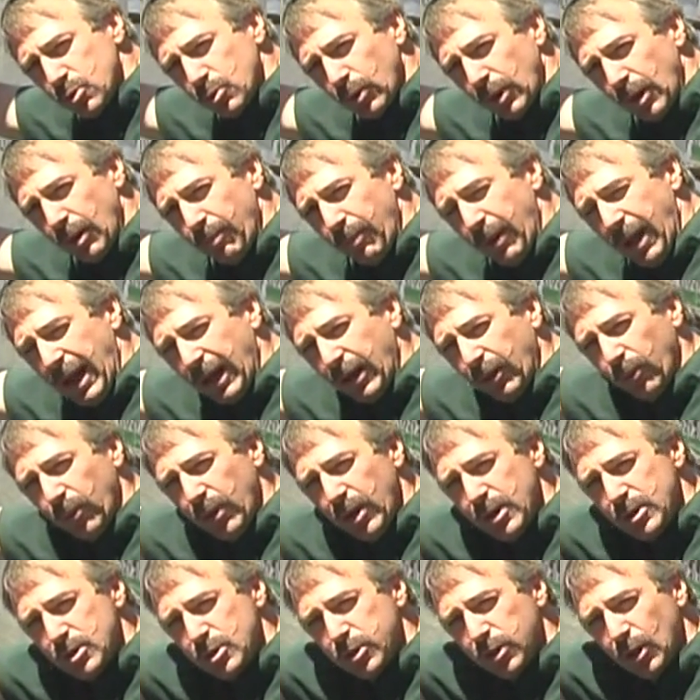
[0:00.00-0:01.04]
We're going to back
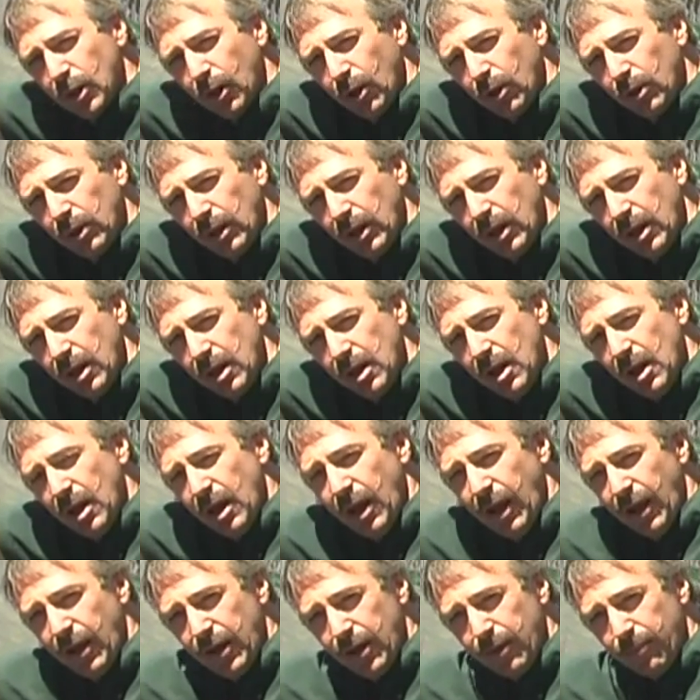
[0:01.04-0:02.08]
away slowly
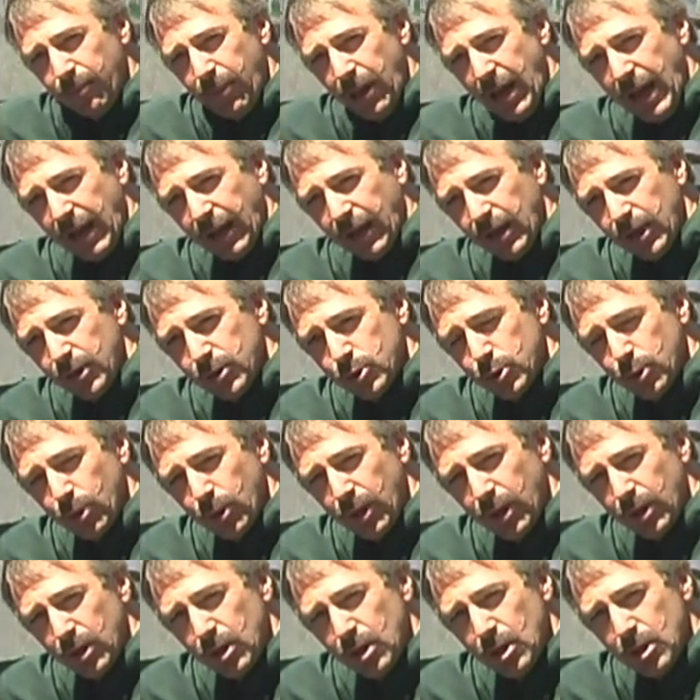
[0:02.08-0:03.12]
and then back into
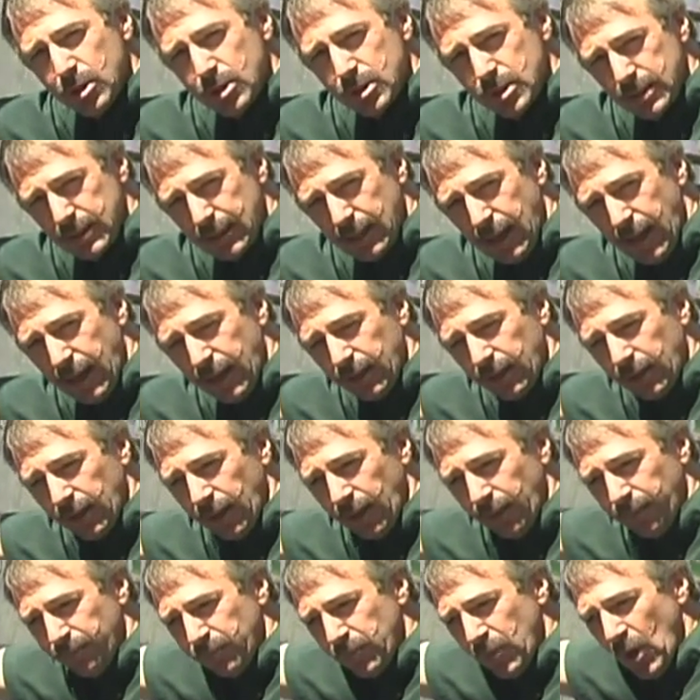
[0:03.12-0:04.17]
it slightly.
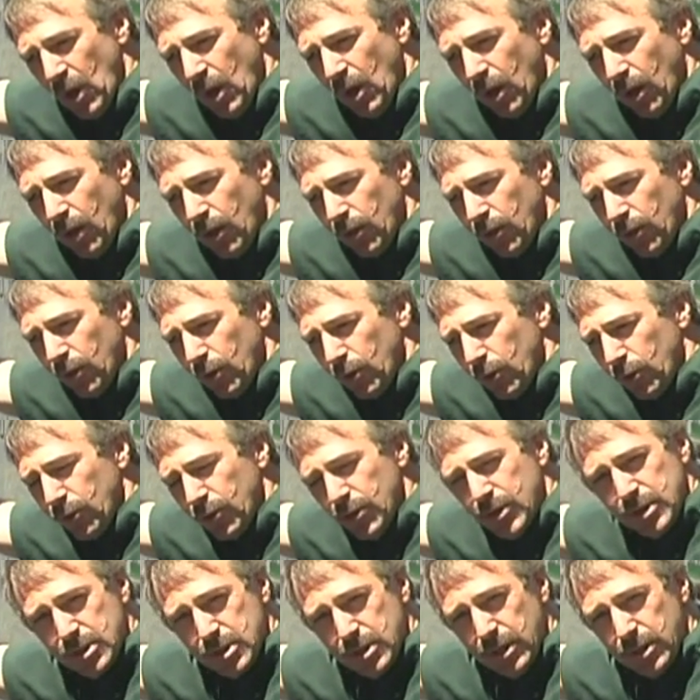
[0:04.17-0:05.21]

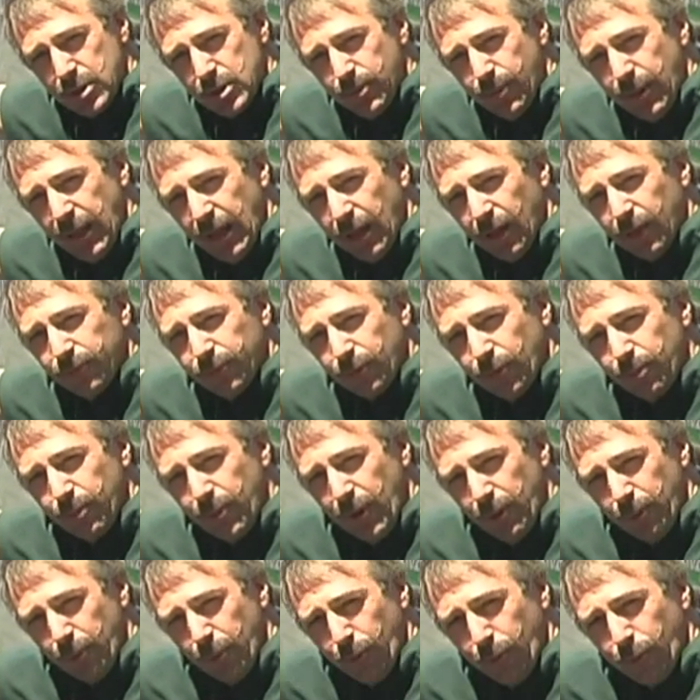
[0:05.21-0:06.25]
This needs to be held for a
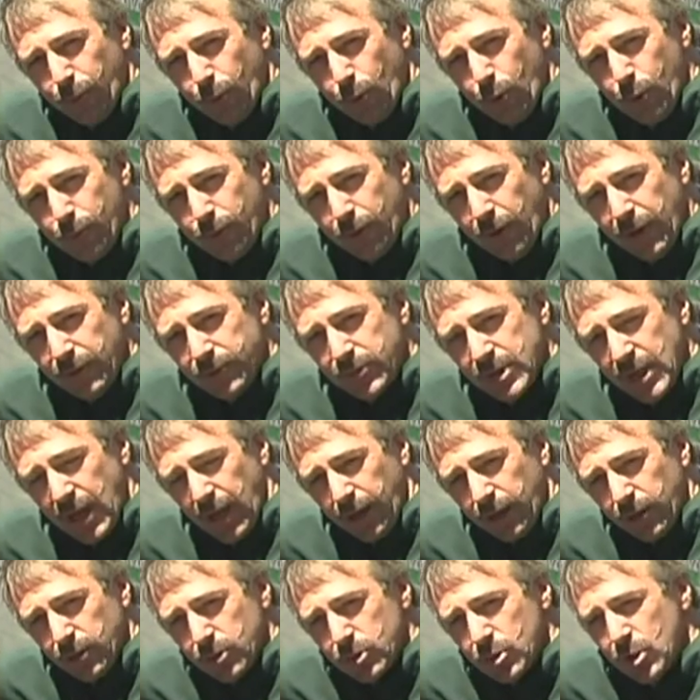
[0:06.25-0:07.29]
minimum of 45
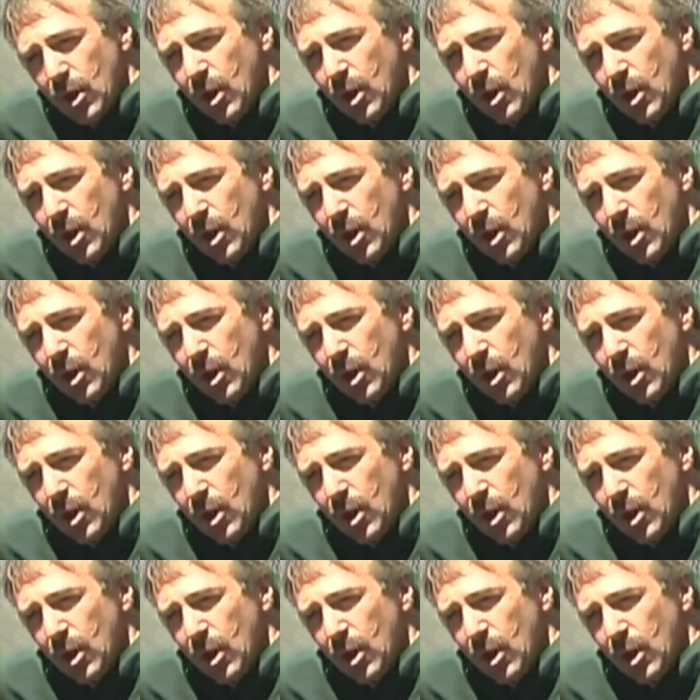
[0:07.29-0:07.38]
seconds.